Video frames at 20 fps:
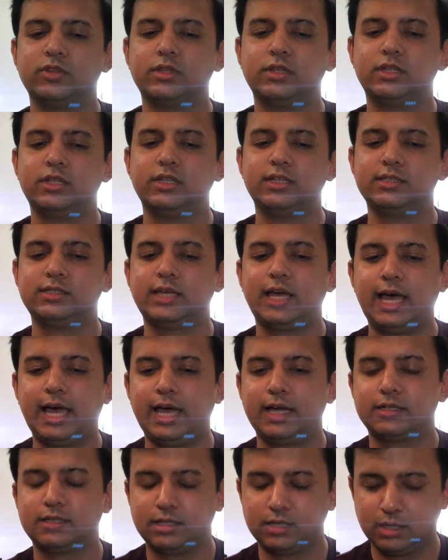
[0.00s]
this
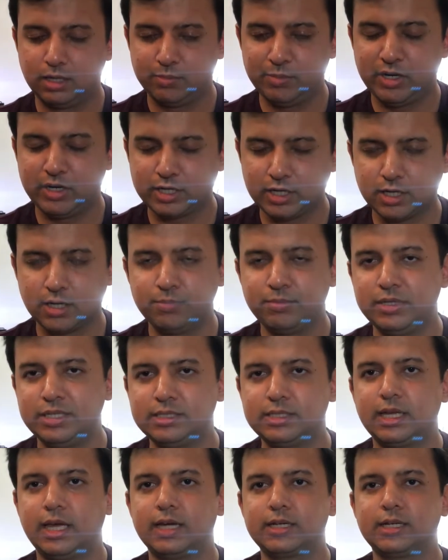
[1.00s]
act, the America Competes
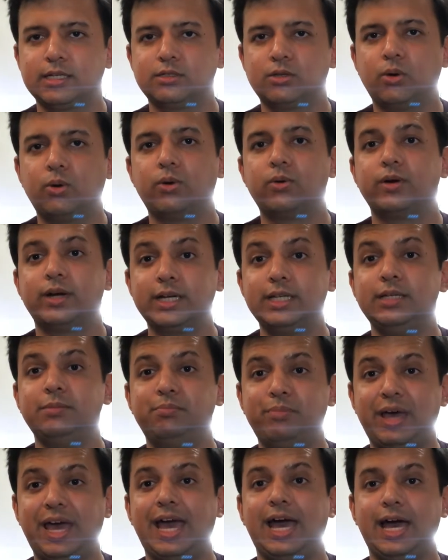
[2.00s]
Act, has already
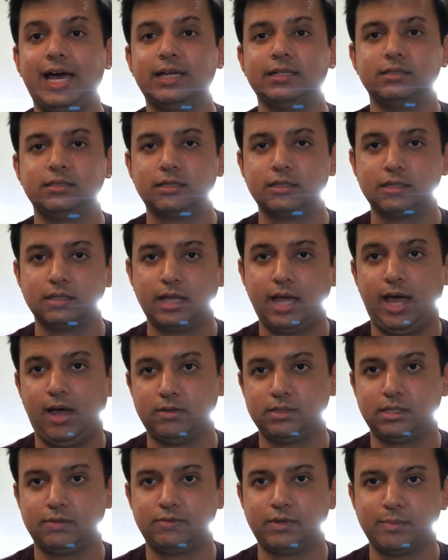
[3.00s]
passed the
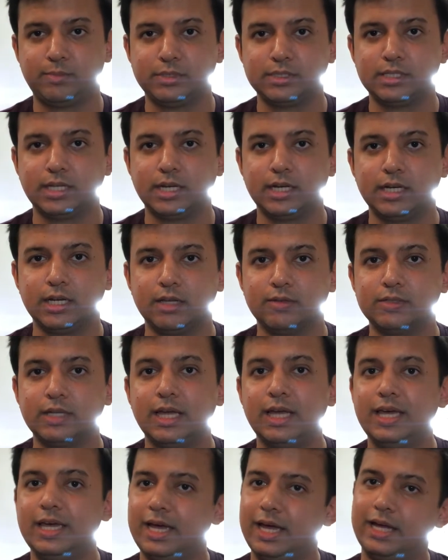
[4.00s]
House of Representatives
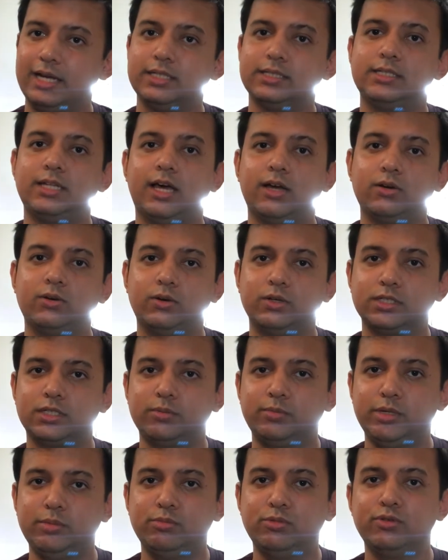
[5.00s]
and is now going to
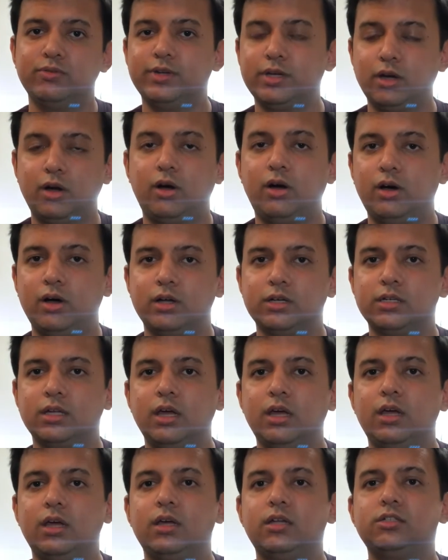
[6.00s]
be moving on
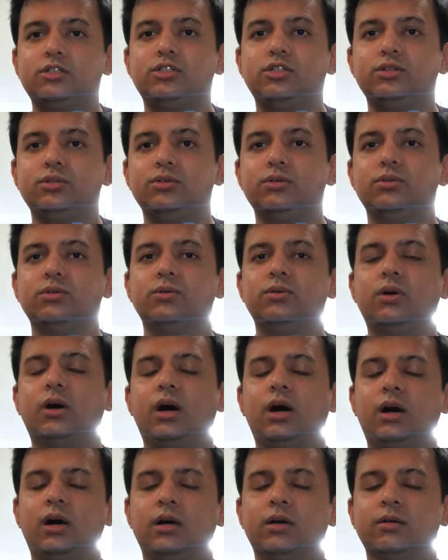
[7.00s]

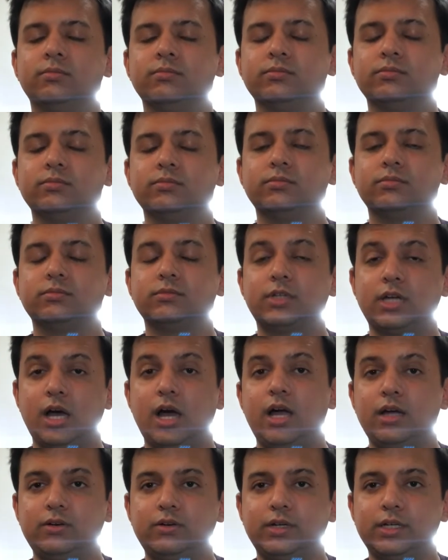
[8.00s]
to
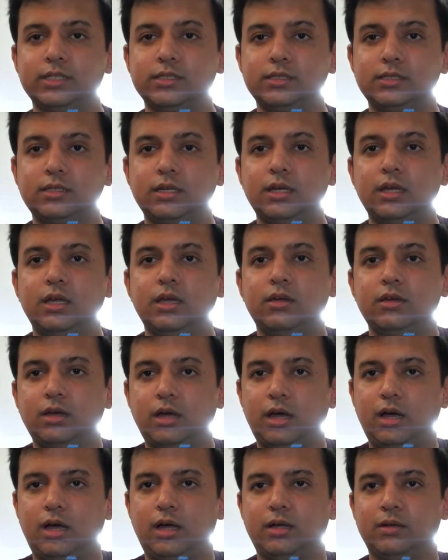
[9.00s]
Congress
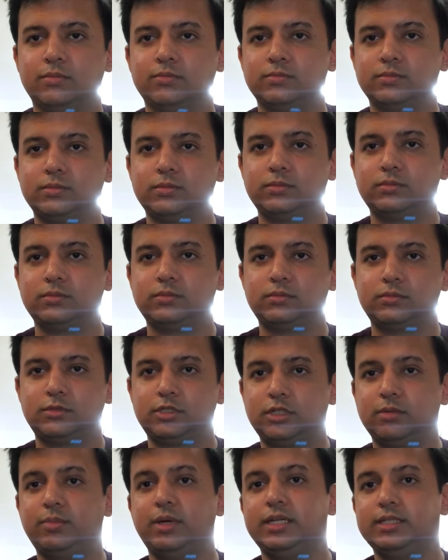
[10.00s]

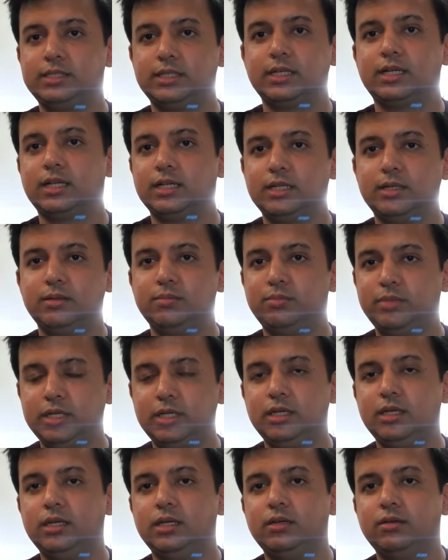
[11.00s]
to basically
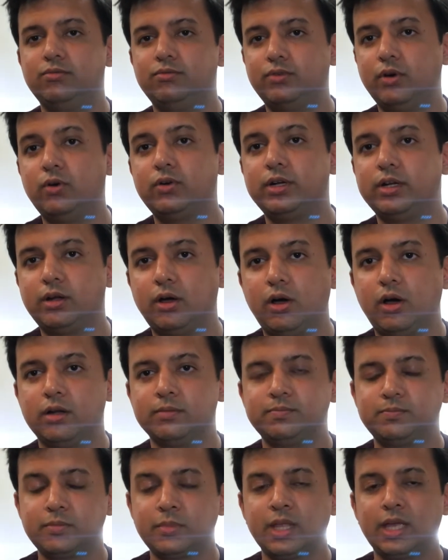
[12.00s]
be voted on.
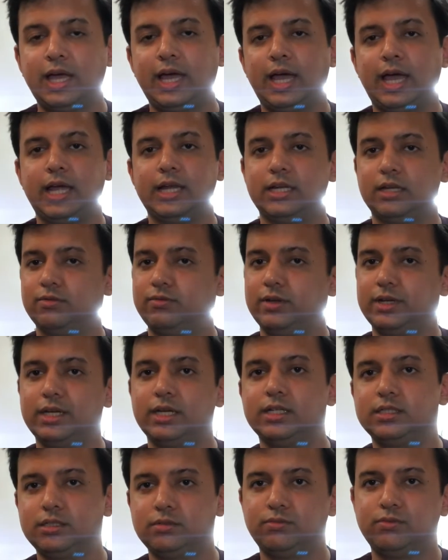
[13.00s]
And if it
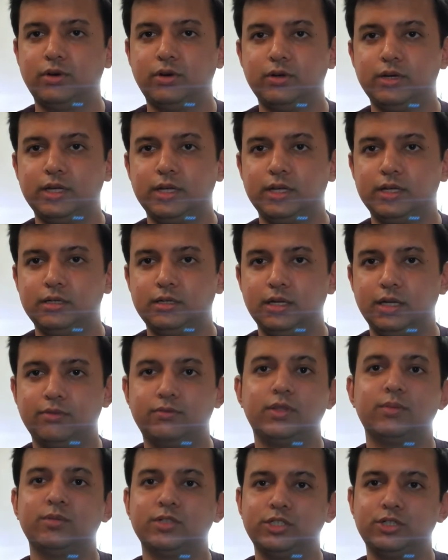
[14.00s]
gets voted, if
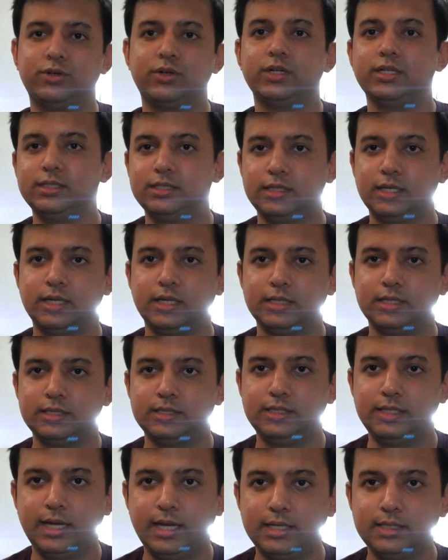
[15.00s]
the majority says
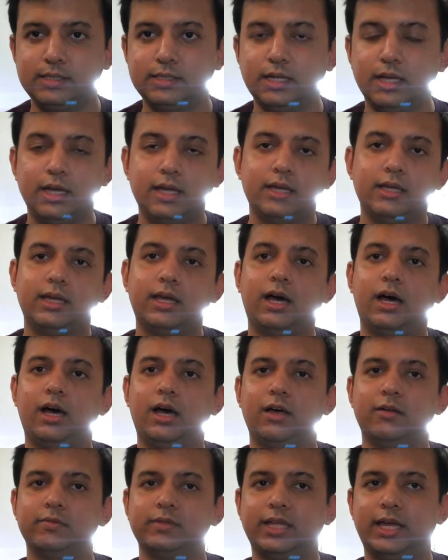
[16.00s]
yes,
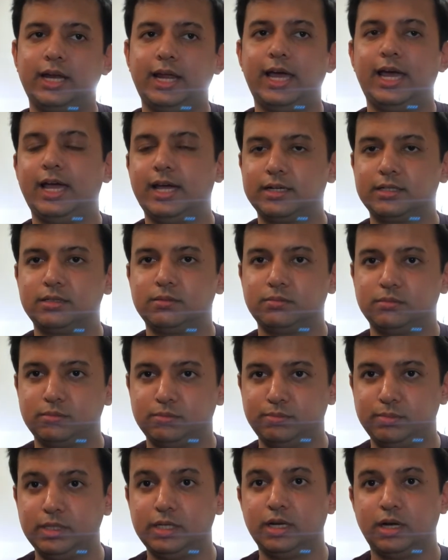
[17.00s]
that act
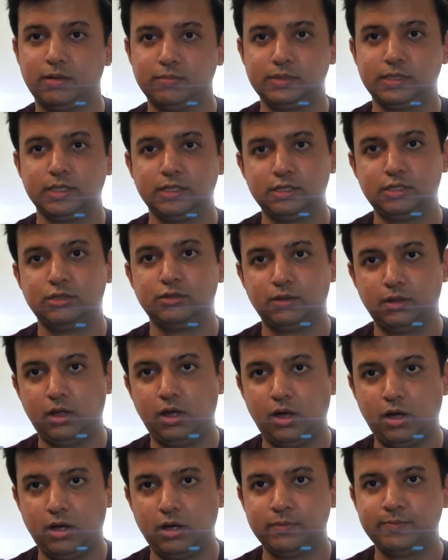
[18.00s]
becomes into
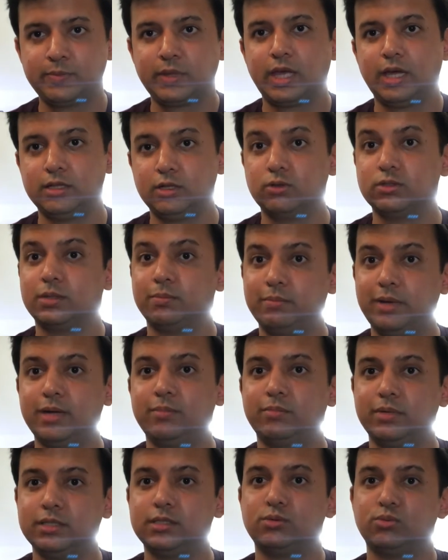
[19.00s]
law, and those
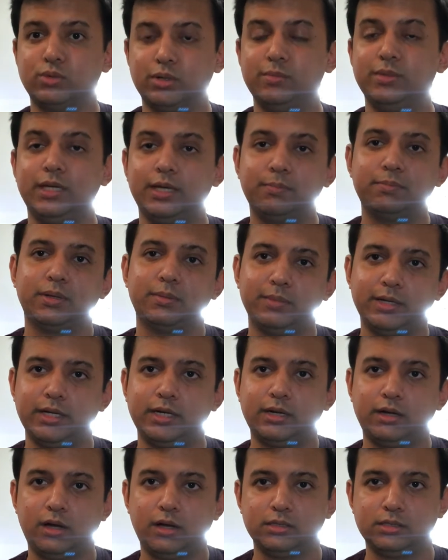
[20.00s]
amendments will be implemented
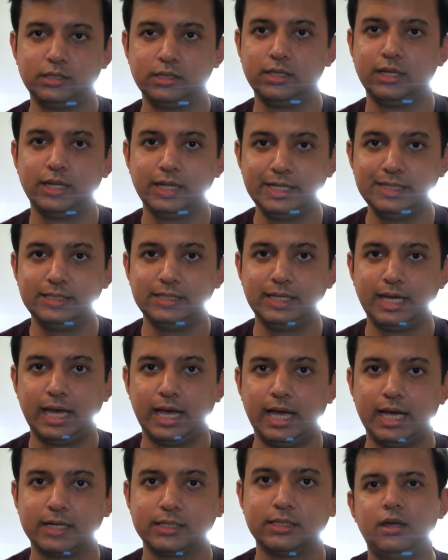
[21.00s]
onto the Lacey
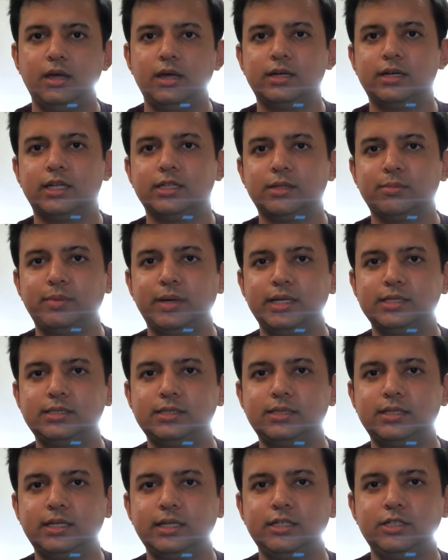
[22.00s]
Act. Now, the best
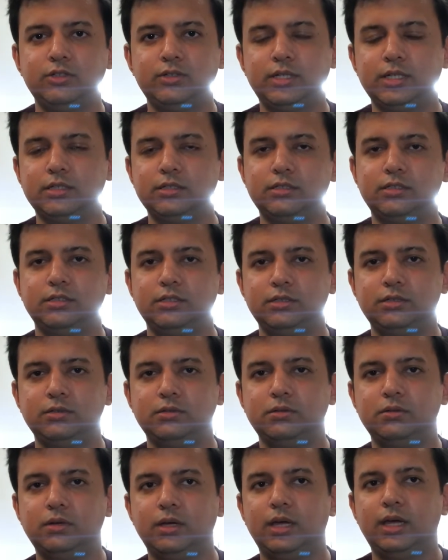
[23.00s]
thing you can
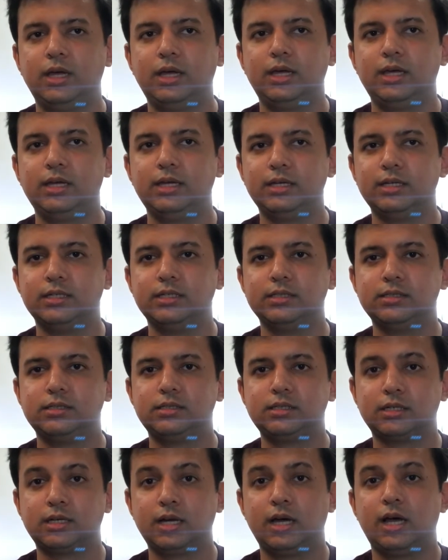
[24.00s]
do is to
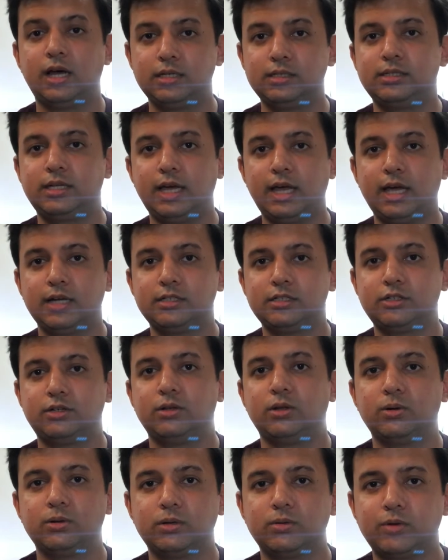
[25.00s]
contact your
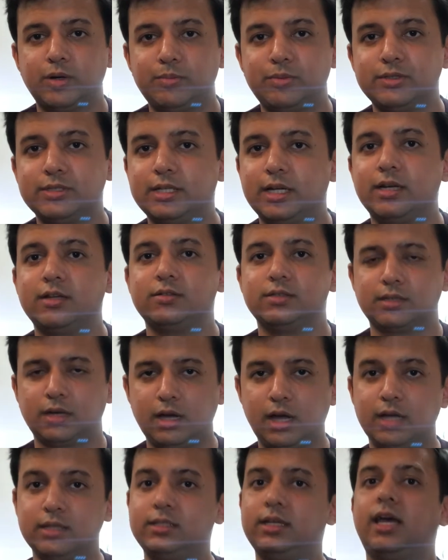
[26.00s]
local representatives,
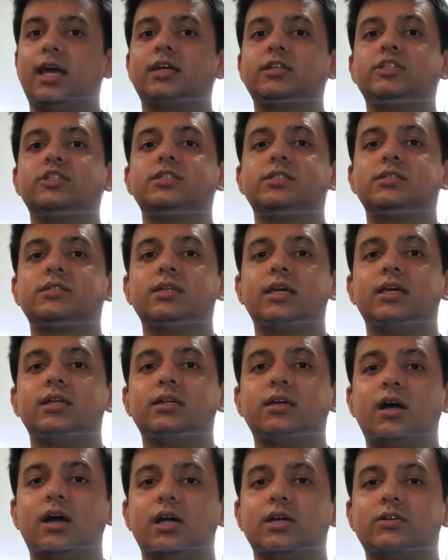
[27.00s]
contact your state
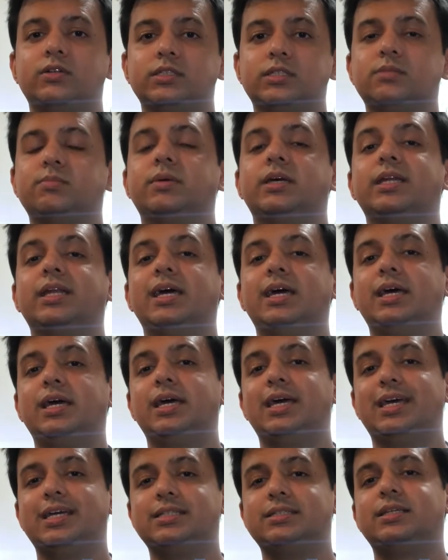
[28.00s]
congressman,
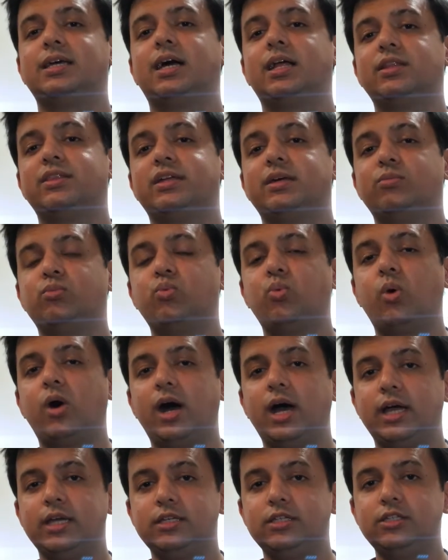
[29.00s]
and tell them
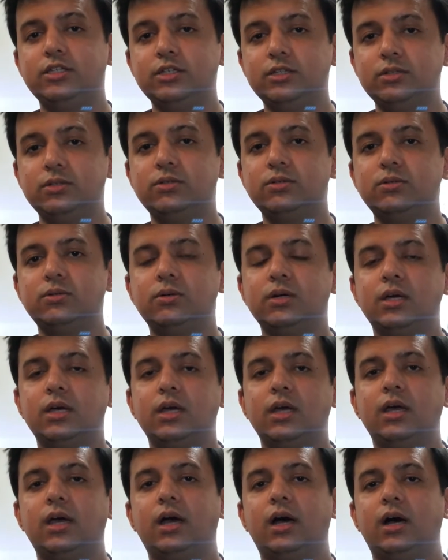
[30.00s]
why you
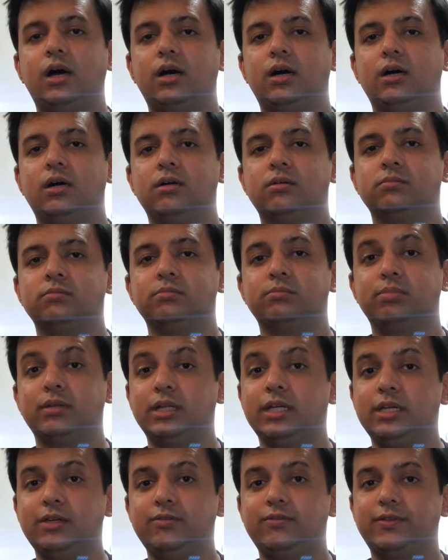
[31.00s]

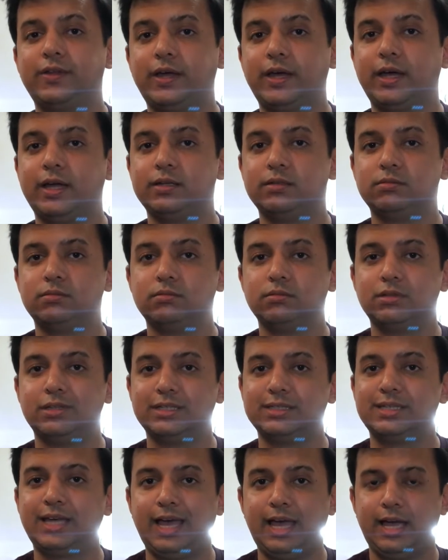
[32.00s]
believe that
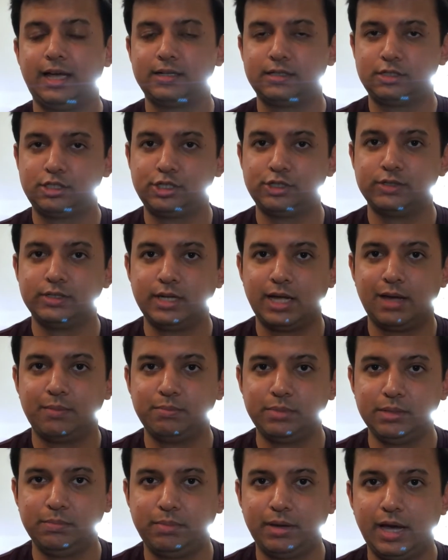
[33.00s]
this act should not
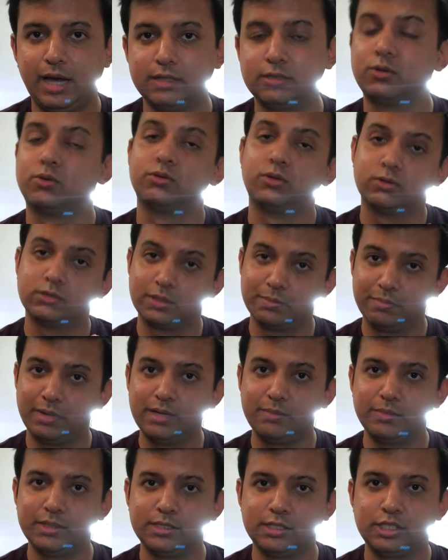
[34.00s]
be passed, or those
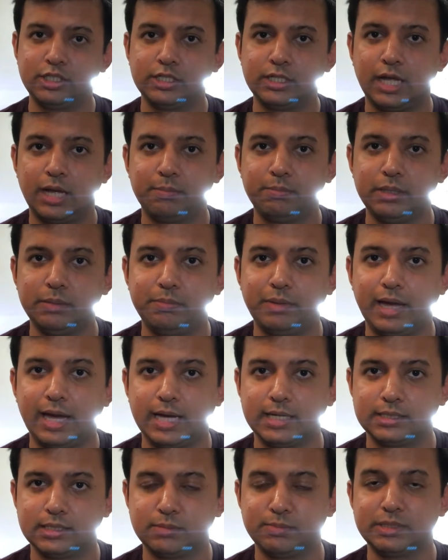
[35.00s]
amendments should not be
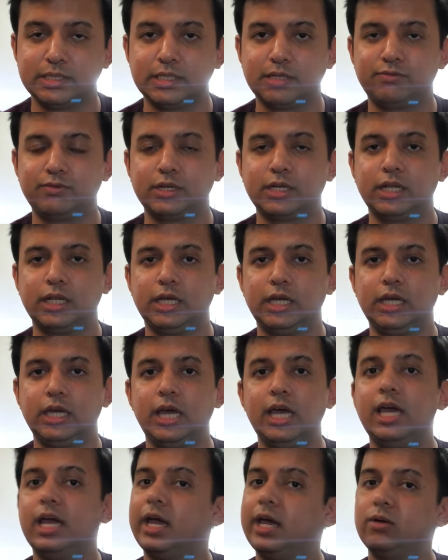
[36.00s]
passed specifically,
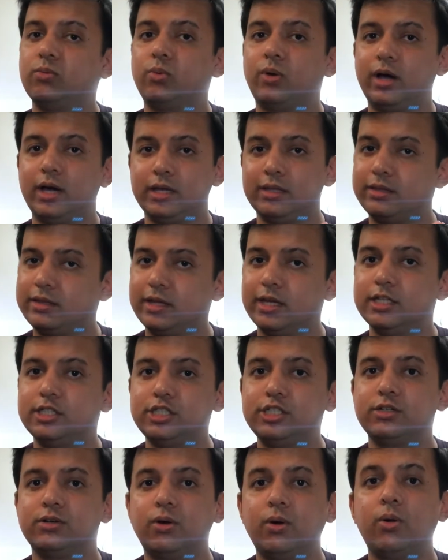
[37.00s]
and why they
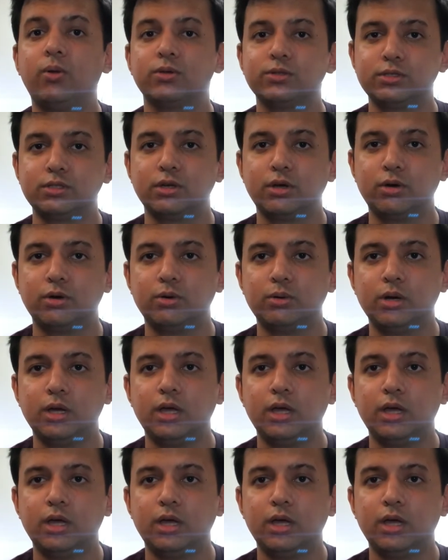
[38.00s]
should also